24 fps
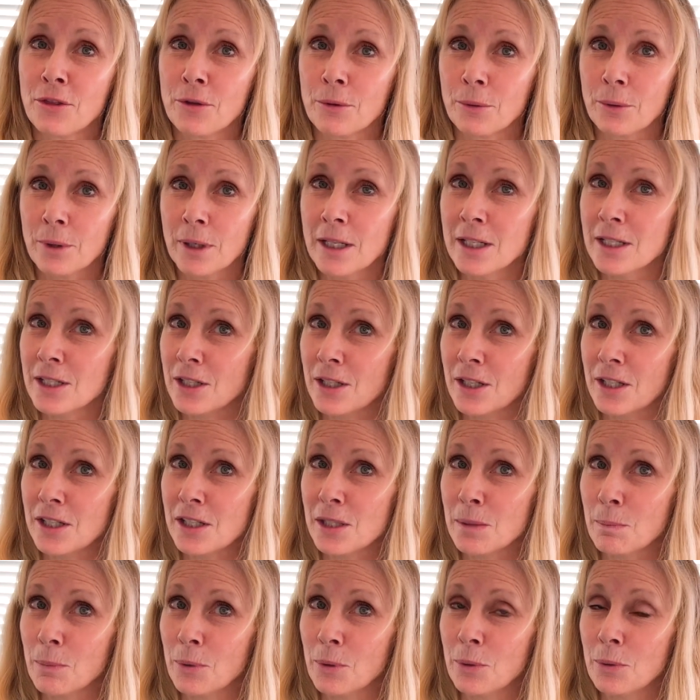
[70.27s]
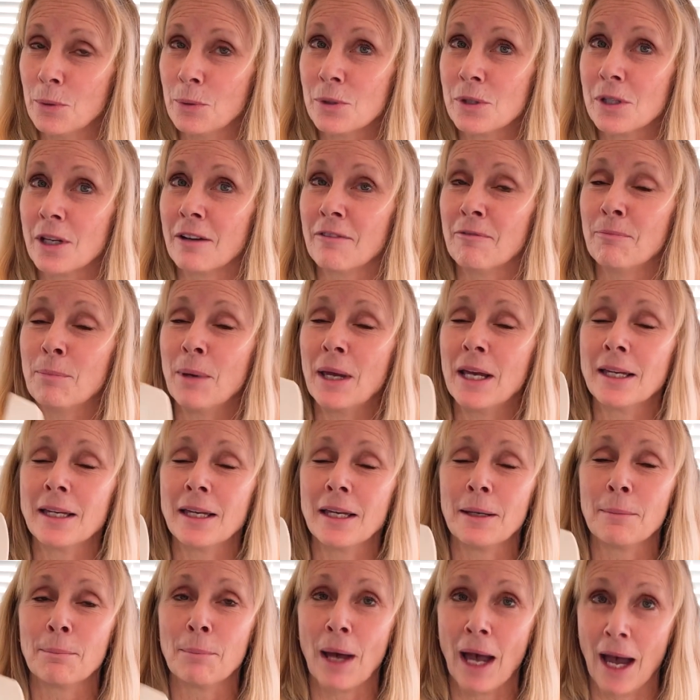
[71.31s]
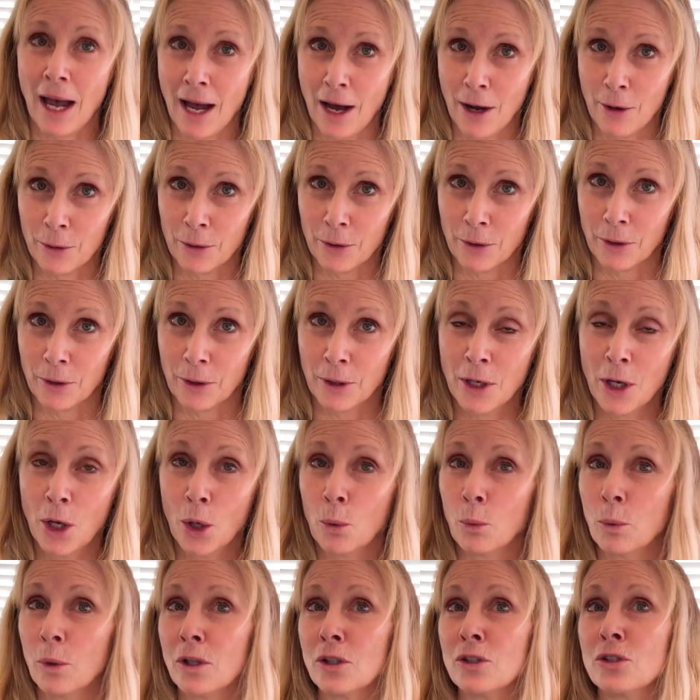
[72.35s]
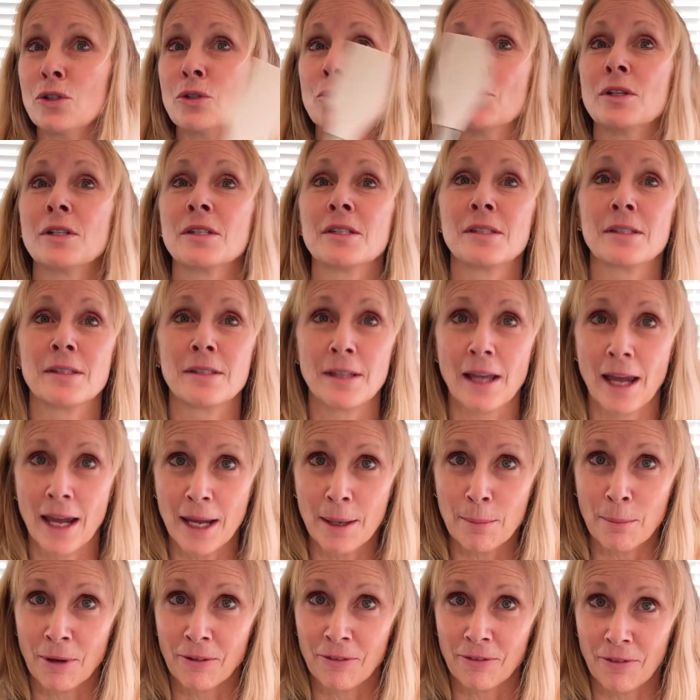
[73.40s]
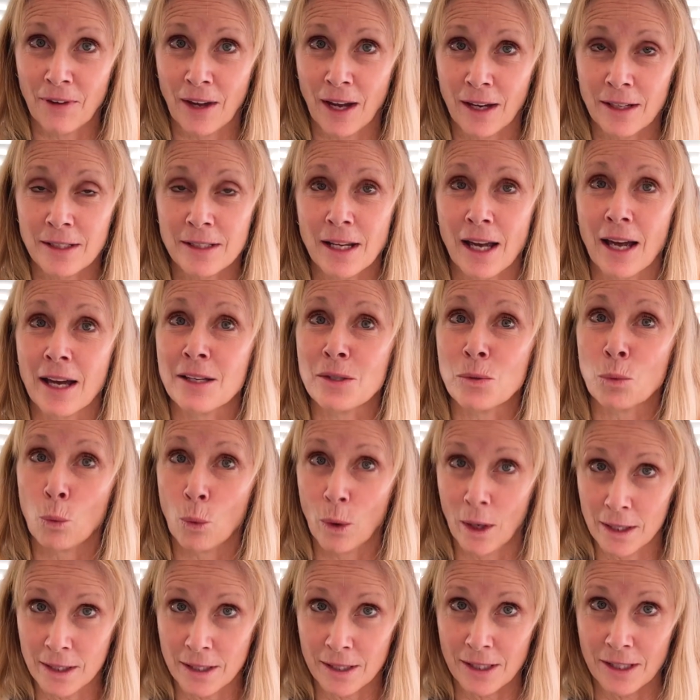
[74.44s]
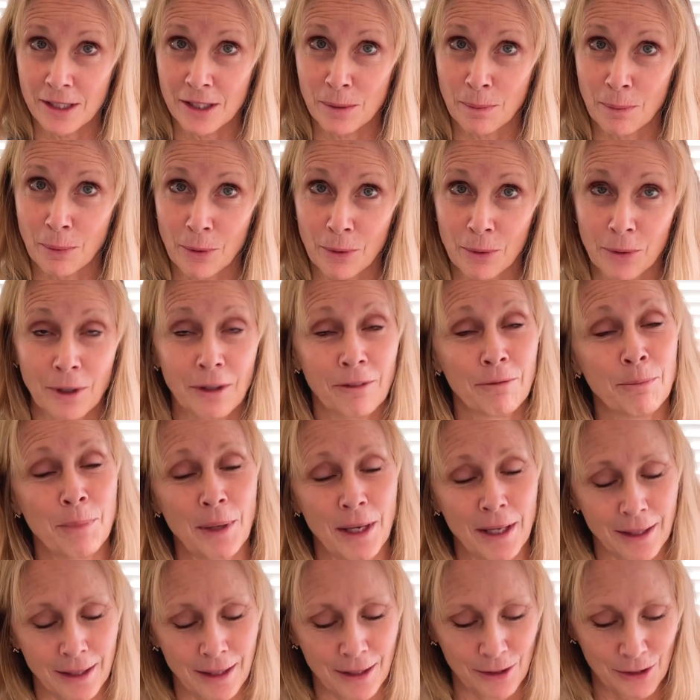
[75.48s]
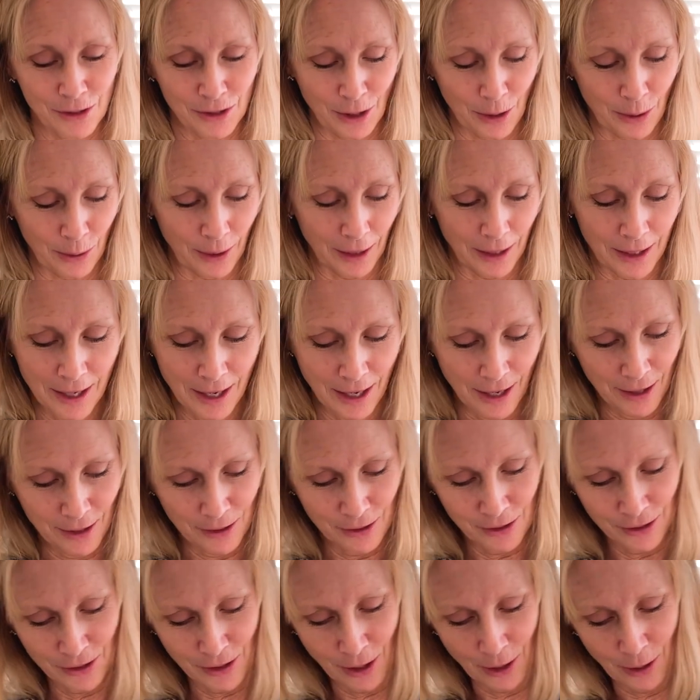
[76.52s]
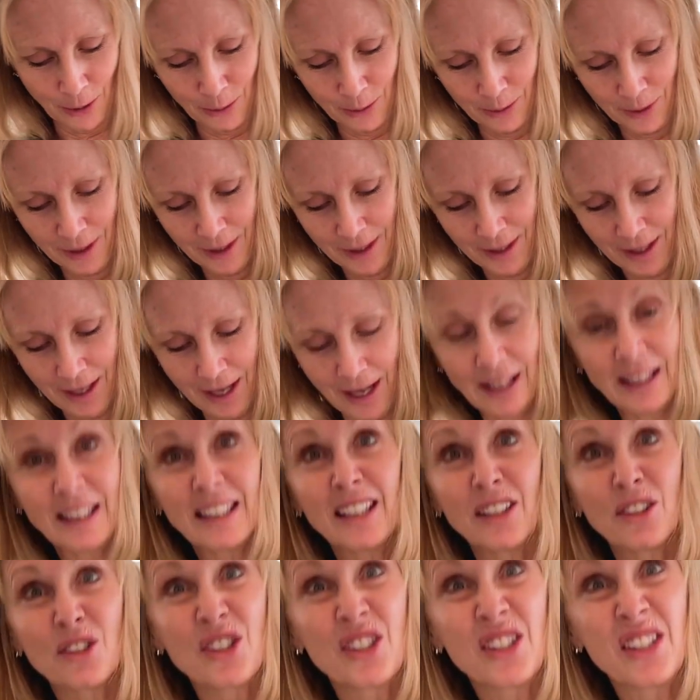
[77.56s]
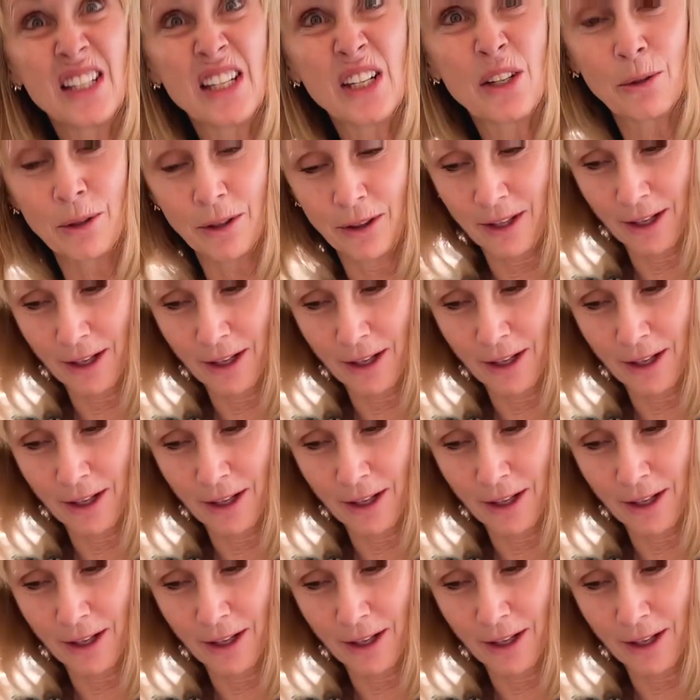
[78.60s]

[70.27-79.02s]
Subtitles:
3 teaspoons of baking powder will do the same effect as 1 teaspoon of baking soda. So, a little secret